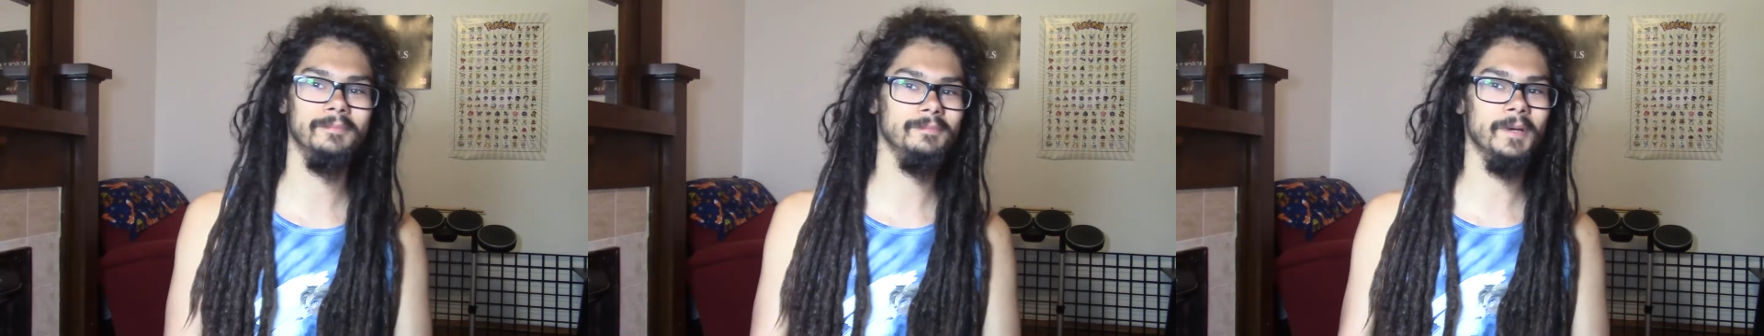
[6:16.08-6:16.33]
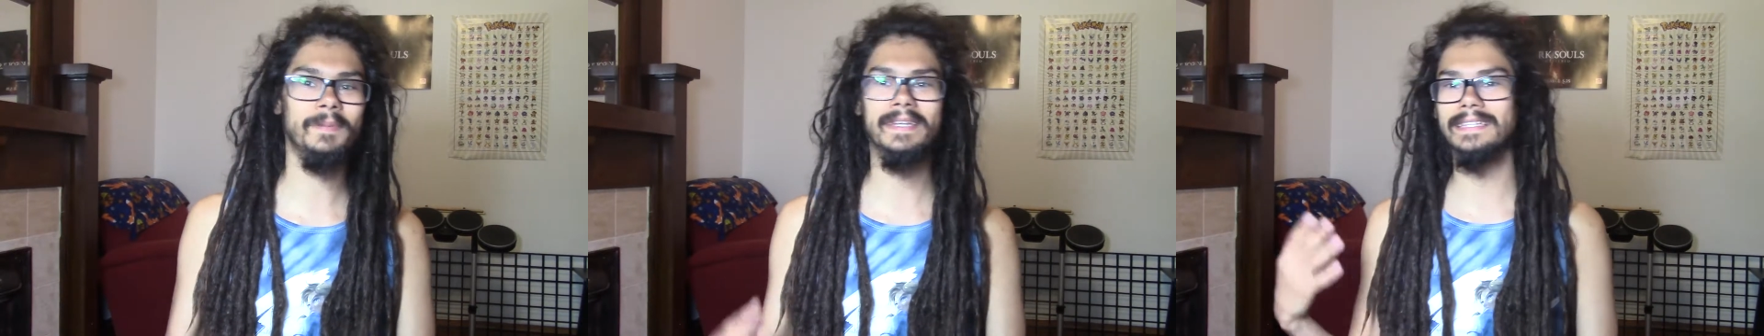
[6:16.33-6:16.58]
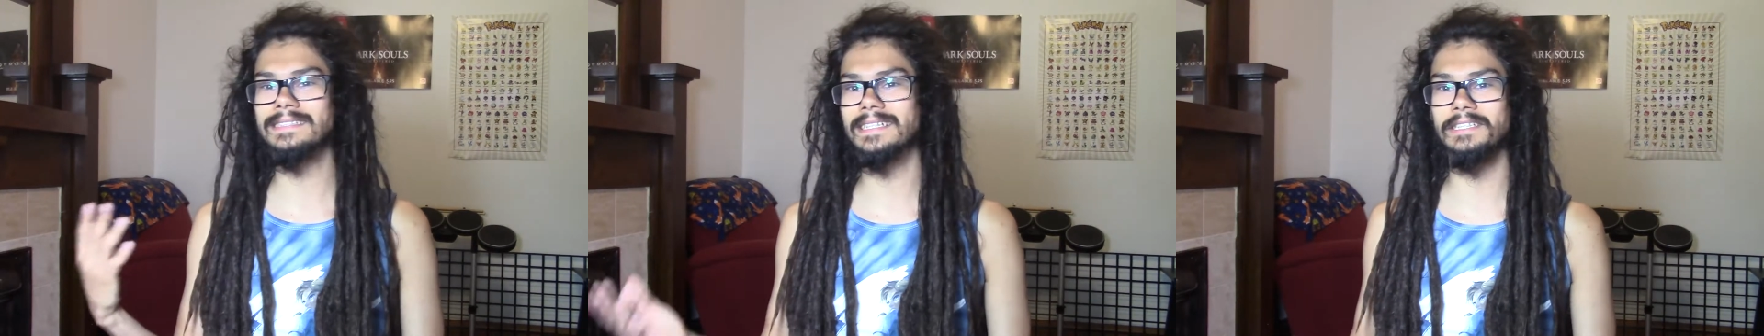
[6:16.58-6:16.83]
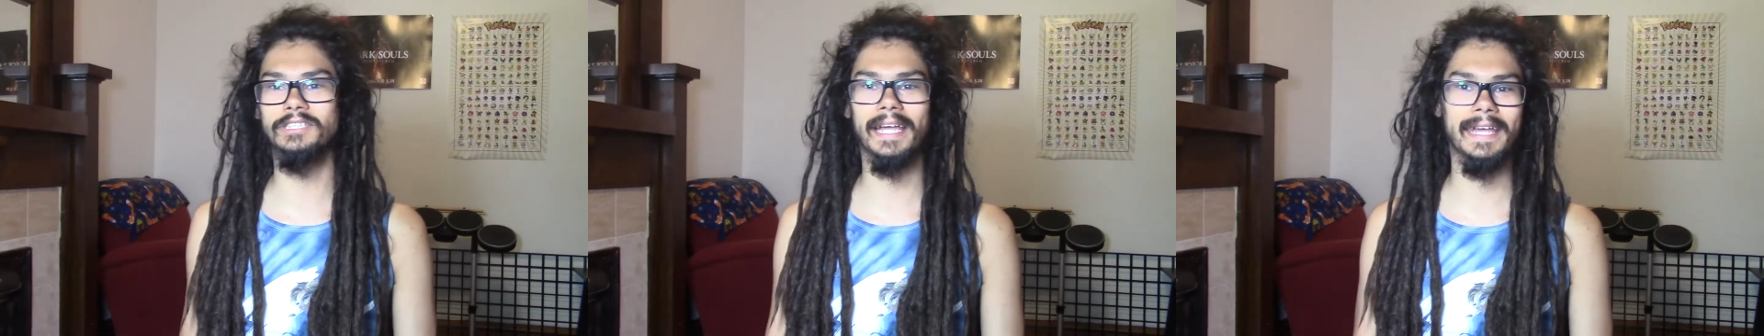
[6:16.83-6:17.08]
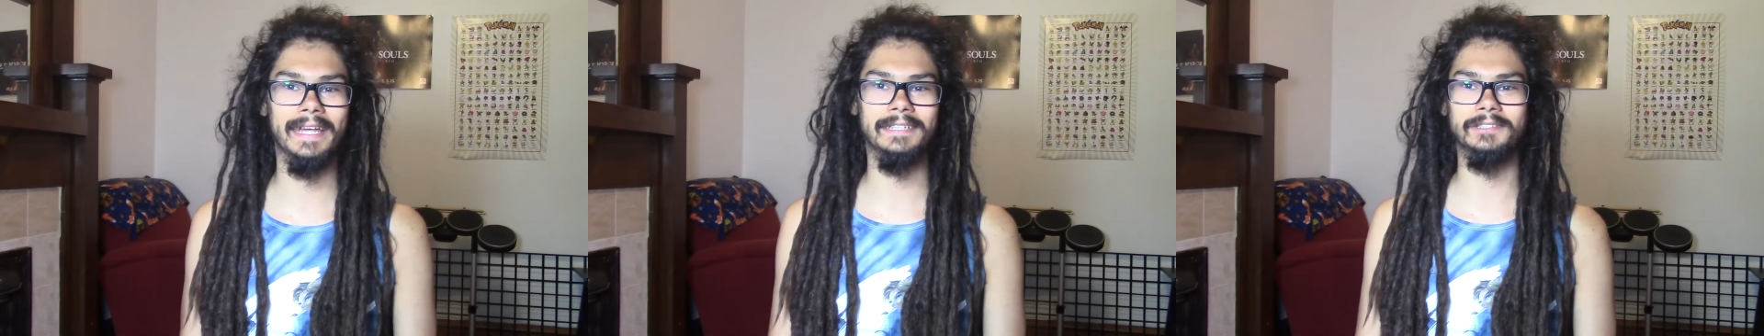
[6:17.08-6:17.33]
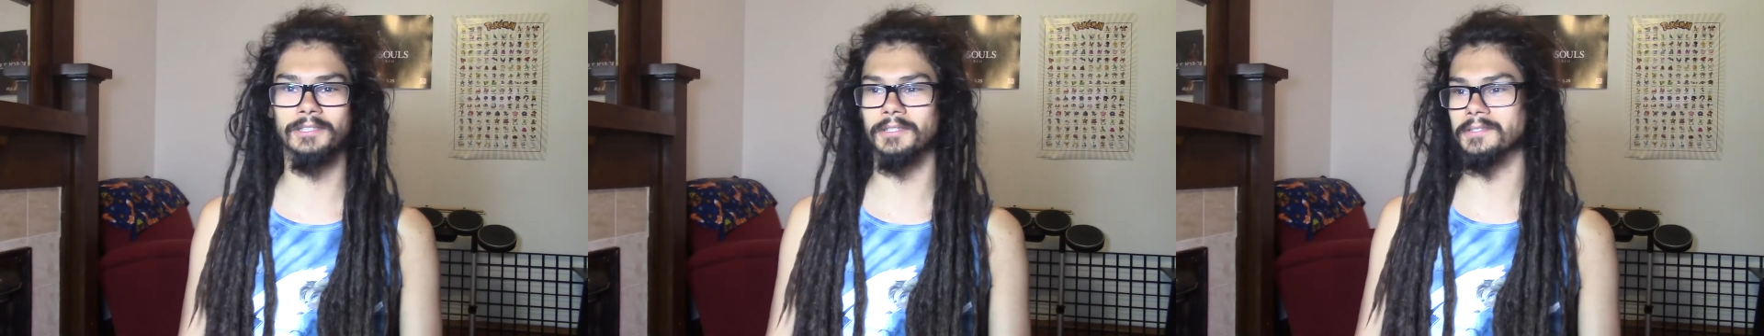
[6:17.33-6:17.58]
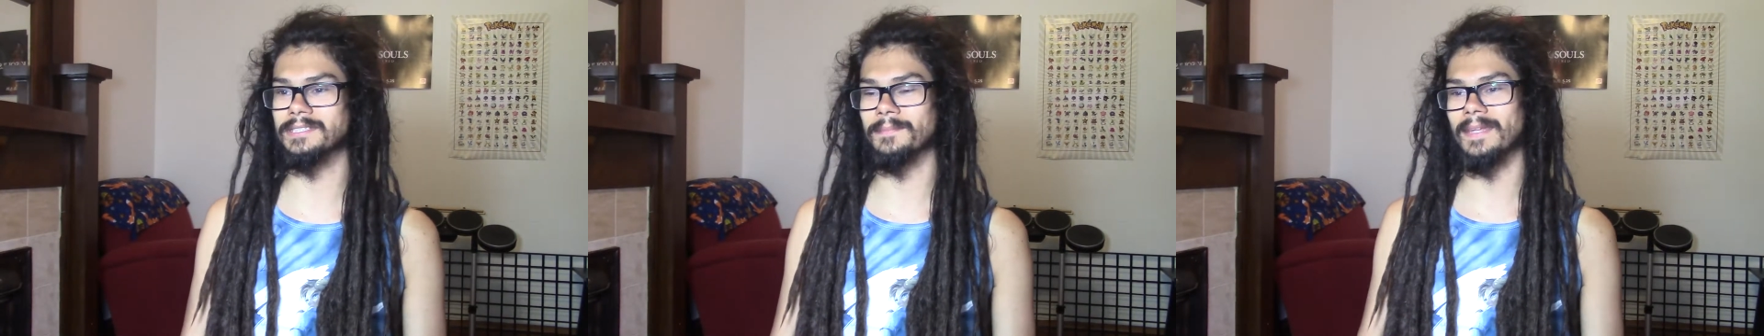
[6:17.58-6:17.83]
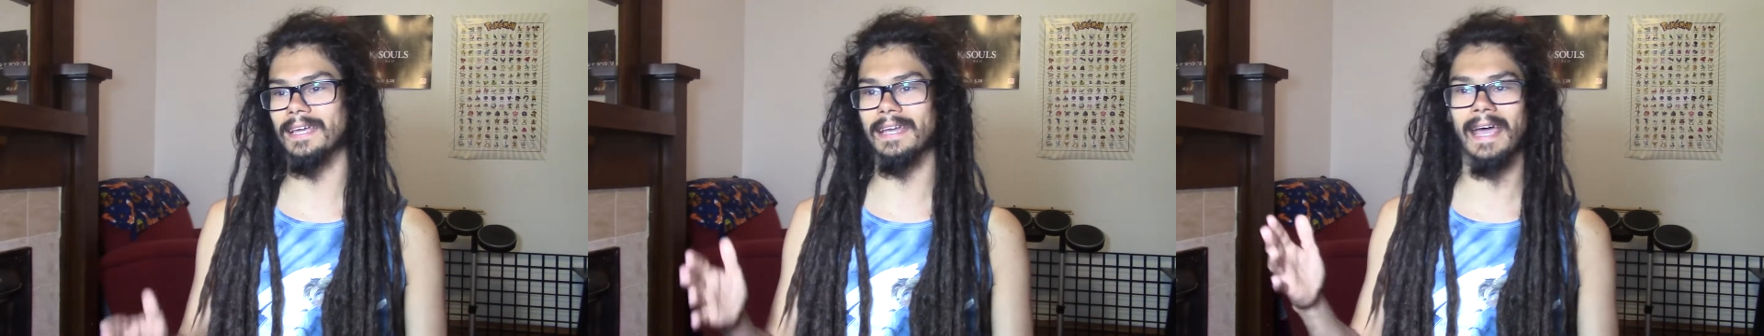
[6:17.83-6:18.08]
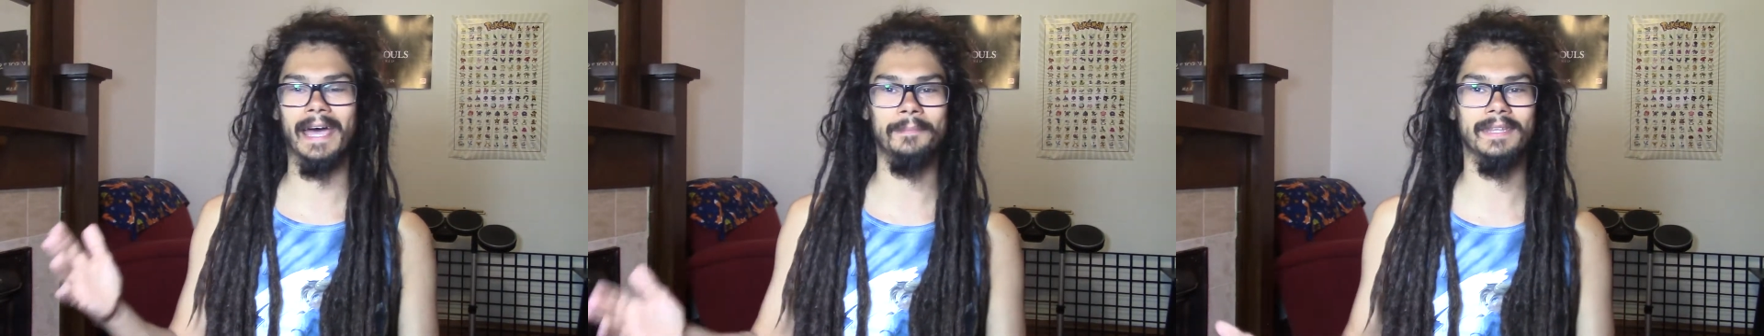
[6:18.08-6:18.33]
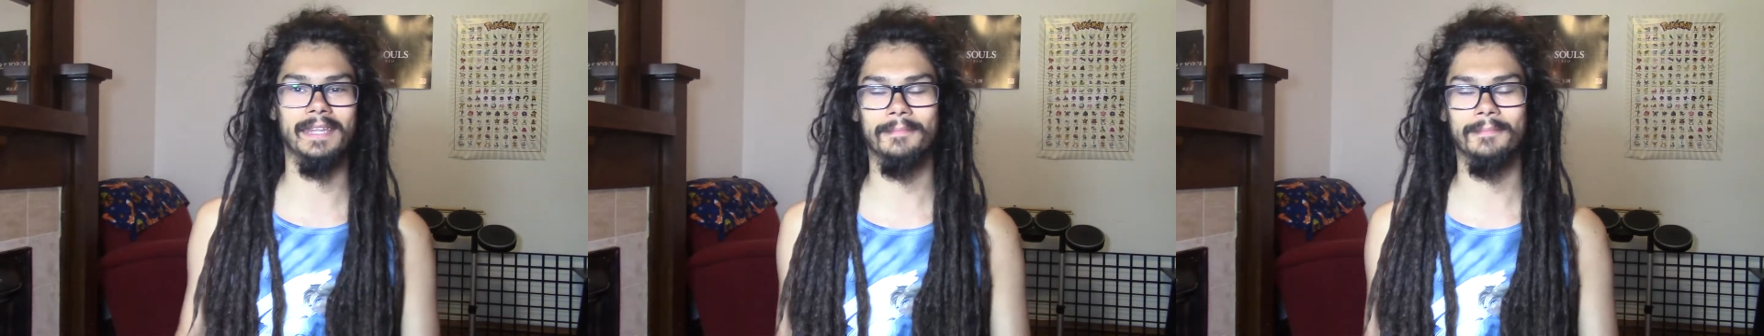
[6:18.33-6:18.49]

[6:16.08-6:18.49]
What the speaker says: opinions can change or something can happen